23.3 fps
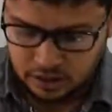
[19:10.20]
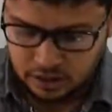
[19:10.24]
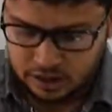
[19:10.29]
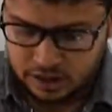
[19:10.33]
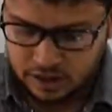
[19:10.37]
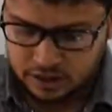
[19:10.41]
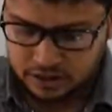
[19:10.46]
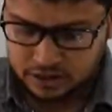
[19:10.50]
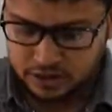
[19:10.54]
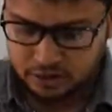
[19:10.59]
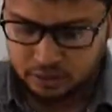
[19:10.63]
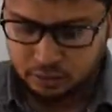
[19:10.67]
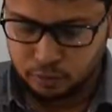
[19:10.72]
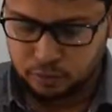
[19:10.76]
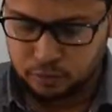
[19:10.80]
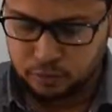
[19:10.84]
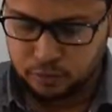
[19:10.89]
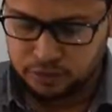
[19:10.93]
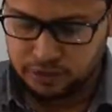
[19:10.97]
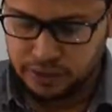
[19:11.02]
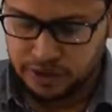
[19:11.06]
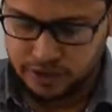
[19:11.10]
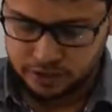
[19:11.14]
Let's move
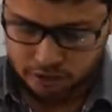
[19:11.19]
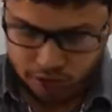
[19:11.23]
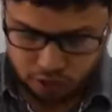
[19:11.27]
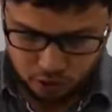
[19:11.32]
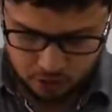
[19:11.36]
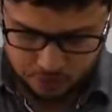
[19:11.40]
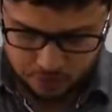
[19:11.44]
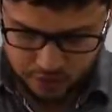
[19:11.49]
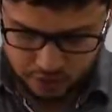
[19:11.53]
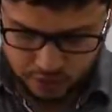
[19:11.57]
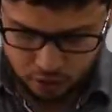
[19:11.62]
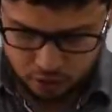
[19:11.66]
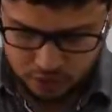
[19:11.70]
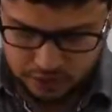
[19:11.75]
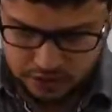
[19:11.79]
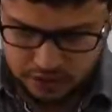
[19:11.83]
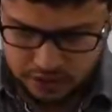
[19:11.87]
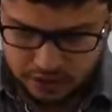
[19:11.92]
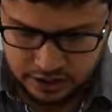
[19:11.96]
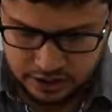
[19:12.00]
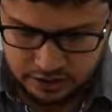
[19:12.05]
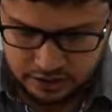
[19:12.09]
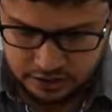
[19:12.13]
to the next topic,
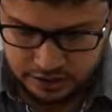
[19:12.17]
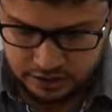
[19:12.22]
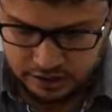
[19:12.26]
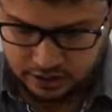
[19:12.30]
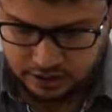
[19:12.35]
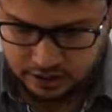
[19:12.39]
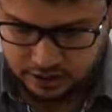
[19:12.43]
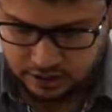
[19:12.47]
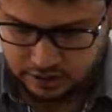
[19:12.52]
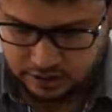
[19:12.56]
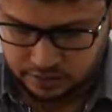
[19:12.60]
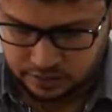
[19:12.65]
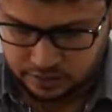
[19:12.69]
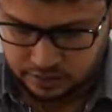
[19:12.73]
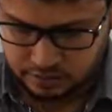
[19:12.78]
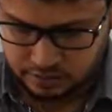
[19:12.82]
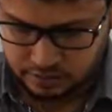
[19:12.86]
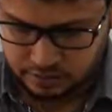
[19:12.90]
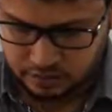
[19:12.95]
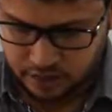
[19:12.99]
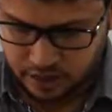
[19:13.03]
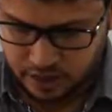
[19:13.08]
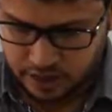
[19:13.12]
which is
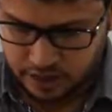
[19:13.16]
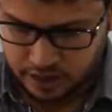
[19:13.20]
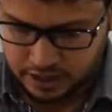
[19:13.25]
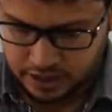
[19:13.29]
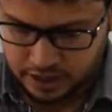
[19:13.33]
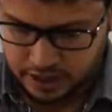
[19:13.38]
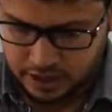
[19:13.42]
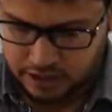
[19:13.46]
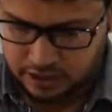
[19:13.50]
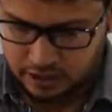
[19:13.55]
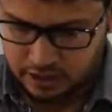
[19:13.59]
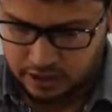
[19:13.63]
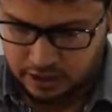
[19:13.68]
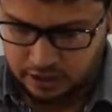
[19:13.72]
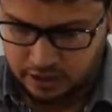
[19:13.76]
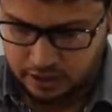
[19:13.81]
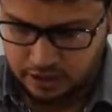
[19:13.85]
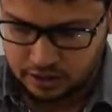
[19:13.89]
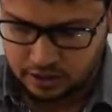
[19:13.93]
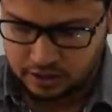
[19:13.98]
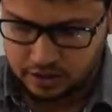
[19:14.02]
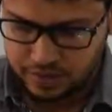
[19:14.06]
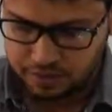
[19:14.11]
again
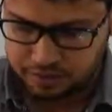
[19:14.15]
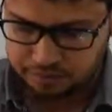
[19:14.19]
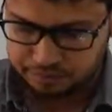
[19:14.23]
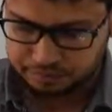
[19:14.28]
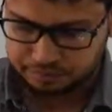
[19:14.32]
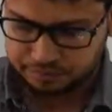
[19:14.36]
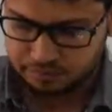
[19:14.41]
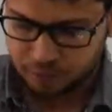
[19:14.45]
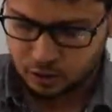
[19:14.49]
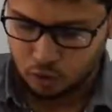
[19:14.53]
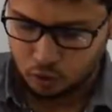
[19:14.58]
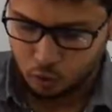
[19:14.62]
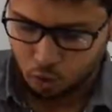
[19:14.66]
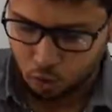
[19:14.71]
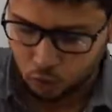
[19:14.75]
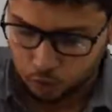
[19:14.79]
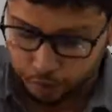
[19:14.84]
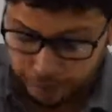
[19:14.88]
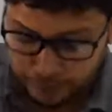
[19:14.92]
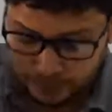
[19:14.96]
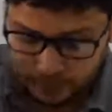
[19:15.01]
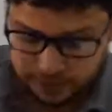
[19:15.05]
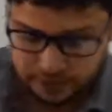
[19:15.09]

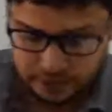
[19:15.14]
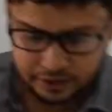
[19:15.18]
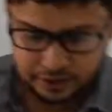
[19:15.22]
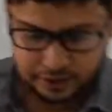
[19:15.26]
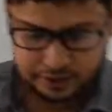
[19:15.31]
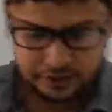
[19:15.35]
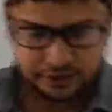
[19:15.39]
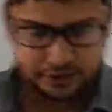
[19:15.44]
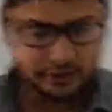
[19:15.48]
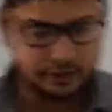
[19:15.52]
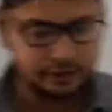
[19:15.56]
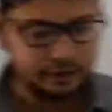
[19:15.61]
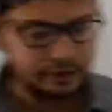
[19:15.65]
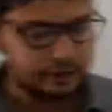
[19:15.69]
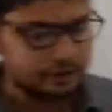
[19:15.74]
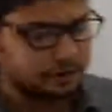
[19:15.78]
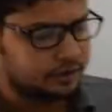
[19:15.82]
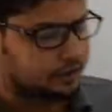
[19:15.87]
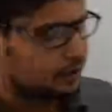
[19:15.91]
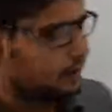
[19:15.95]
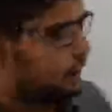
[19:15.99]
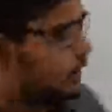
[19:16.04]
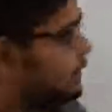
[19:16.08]
op-ed
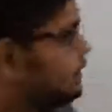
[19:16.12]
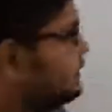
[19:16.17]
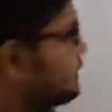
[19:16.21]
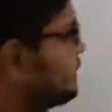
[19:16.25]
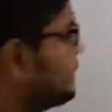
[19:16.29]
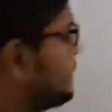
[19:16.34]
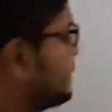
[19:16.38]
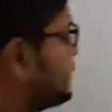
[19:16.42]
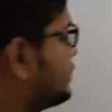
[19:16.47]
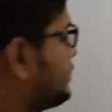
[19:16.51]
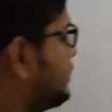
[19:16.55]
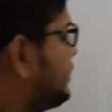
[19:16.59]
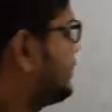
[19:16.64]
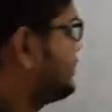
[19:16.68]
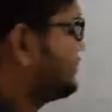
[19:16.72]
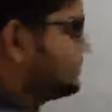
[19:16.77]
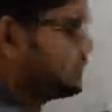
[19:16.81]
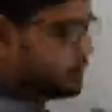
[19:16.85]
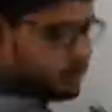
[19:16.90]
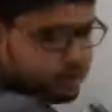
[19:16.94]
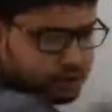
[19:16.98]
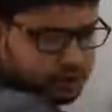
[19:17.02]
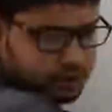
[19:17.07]
in Indian
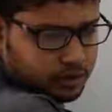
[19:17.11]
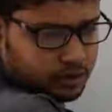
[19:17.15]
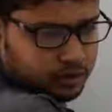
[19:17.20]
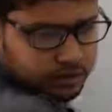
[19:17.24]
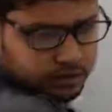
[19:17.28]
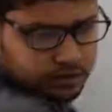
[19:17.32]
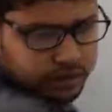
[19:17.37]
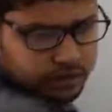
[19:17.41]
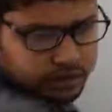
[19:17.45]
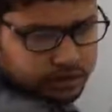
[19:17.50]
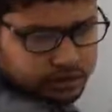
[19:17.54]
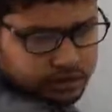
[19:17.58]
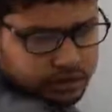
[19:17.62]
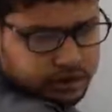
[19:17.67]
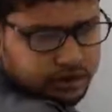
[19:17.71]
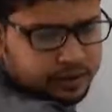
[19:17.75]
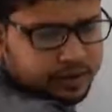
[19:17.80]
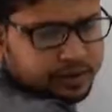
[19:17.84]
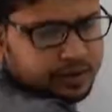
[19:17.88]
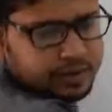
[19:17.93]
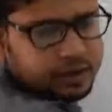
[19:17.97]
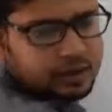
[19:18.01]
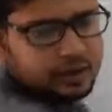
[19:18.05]
Express, I
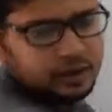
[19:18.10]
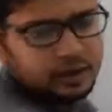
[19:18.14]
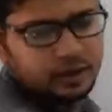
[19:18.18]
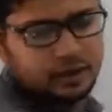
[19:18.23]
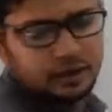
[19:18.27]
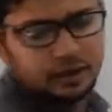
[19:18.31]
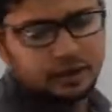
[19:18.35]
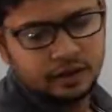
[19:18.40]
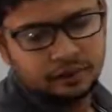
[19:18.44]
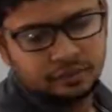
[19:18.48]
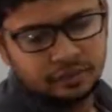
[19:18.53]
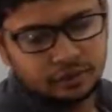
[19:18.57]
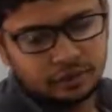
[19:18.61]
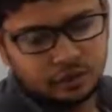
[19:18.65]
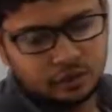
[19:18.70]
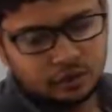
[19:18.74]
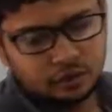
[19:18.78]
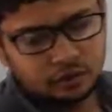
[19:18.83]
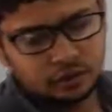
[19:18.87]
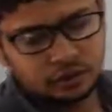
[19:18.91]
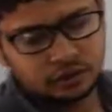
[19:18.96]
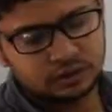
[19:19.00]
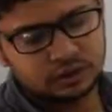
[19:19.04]
think,
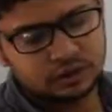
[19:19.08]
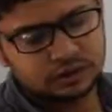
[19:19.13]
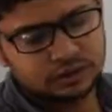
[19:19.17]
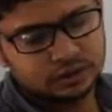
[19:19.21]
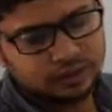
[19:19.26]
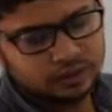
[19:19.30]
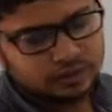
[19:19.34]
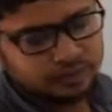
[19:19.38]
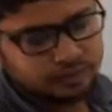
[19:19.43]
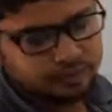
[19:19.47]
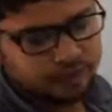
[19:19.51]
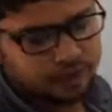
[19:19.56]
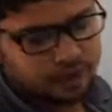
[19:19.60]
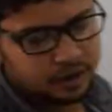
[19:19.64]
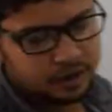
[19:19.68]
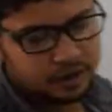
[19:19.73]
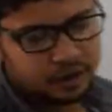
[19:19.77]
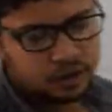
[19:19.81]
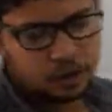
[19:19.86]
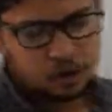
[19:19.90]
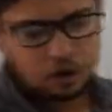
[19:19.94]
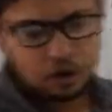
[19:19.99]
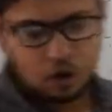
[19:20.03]
which was
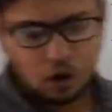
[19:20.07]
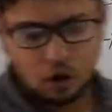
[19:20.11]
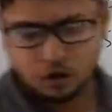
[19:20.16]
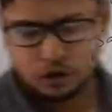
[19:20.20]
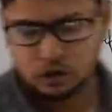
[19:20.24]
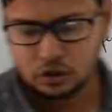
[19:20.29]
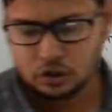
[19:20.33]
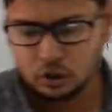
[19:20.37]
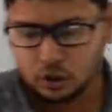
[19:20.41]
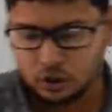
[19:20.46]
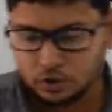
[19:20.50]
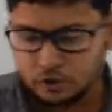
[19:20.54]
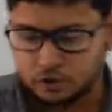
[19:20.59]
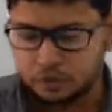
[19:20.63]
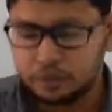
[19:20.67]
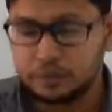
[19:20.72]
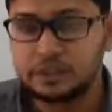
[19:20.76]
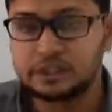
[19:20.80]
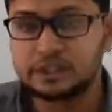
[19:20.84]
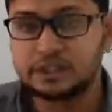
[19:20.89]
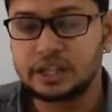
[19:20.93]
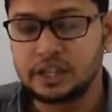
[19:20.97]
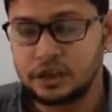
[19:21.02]
the cost of
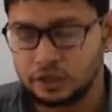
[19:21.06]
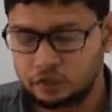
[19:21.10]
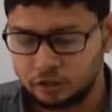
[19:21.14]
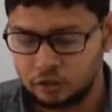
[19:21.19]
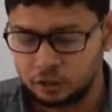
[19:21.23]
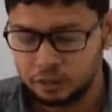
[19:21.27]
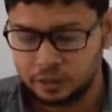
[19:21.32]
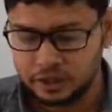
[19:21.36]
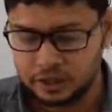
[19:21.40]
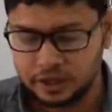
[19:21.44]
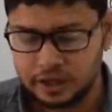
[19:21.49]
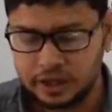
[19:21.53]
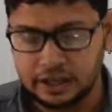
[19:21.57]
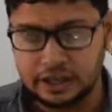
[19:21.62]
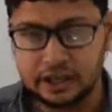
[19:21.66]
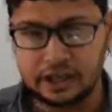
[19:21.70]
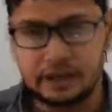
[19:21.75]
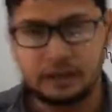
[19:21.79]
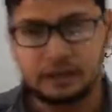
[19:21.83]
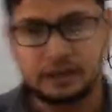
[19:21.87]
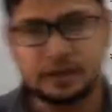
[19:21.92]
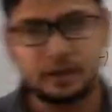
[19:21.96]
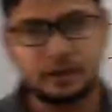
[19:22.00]
missing women in
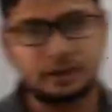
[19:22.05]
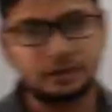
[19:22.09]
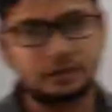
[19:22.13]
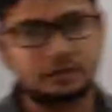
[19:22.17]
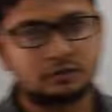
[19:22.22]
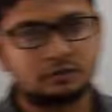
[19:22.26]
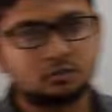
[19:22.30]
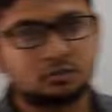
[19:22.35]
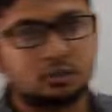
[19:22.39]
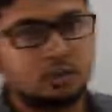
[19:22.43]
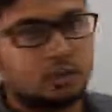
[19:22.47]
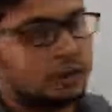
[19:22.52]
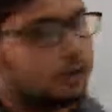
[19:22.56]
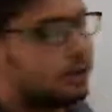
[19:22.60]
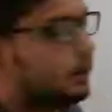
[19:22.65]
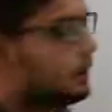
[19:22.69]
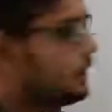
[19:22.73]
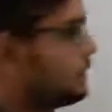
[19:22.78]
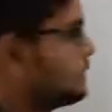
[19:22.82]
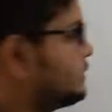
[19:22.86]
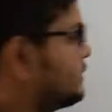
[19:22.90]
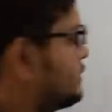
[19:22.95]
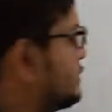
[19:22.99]
Indian
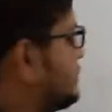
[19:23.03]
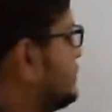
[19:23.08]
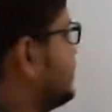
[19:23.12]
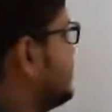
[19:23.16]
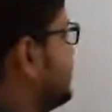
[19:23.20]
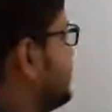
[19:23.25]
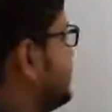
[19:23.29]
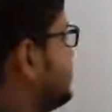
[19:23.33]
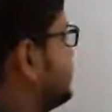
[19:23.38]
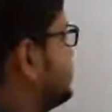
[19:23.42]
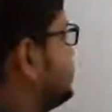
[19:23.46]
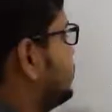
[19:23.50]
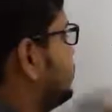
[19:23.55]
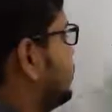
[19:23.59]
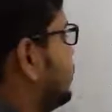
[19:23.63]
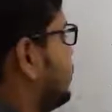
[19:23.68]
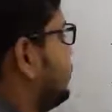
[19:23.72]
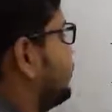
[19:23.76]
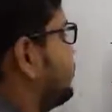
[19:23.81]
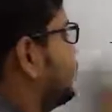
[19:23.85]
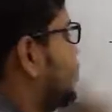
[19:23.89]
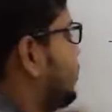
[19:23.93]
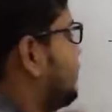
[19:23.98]
politics. So a
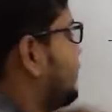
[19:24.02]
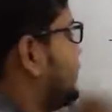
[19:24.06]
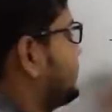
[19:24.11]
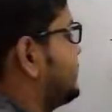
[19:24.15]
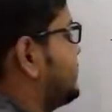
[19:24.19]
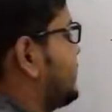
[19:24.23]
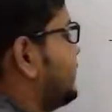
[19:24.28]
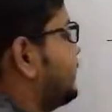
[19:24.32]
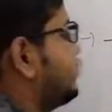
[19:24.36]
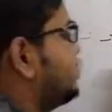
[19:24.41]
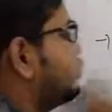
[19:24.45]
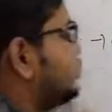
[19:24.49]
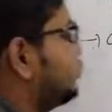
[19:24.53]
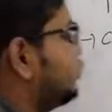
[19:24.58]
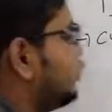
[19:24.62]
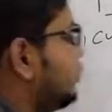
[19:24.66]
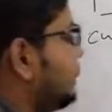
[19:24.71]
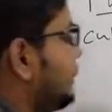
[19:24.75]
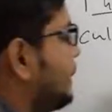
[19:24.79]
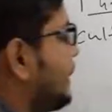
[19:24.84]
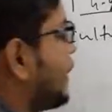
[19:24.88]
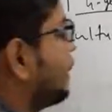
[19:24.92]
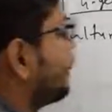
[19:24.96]
lot of topics related to
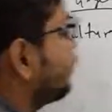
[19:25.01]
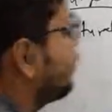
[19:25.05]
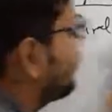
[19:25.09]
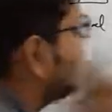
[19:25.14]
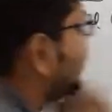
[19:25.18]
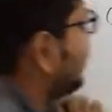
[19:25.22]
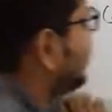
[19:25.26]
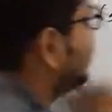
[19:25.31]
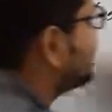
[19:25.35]
women, and women